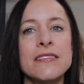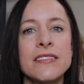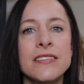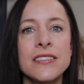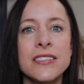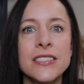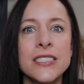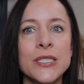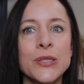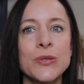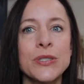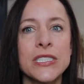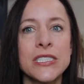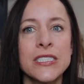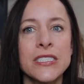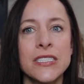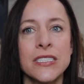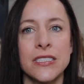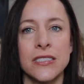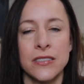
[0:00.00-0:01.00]
so
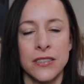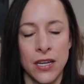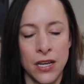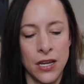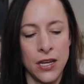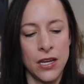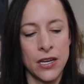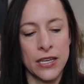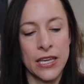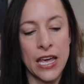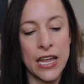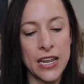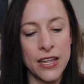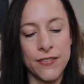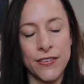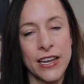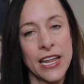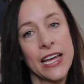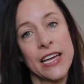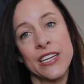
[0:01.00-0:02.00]
good. Can't
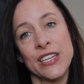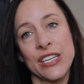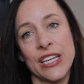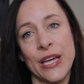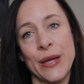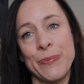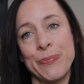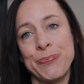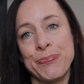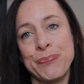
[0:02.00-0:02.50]
even handle it.